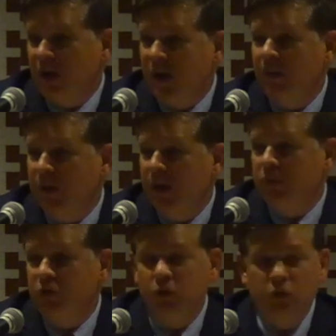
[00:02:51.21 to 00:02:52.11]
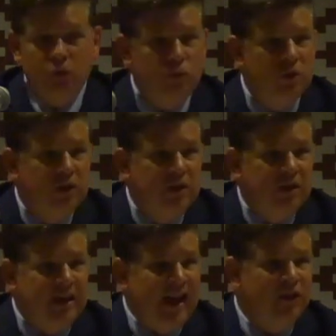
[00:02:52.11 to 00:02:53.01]
come up to
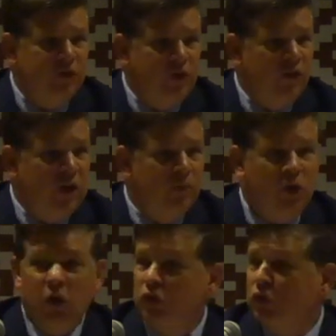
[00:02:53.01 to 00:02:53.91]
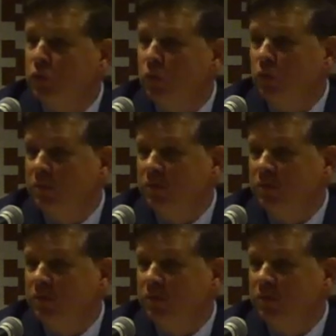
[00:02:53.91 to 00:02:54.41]
Gainesville for him to go to school.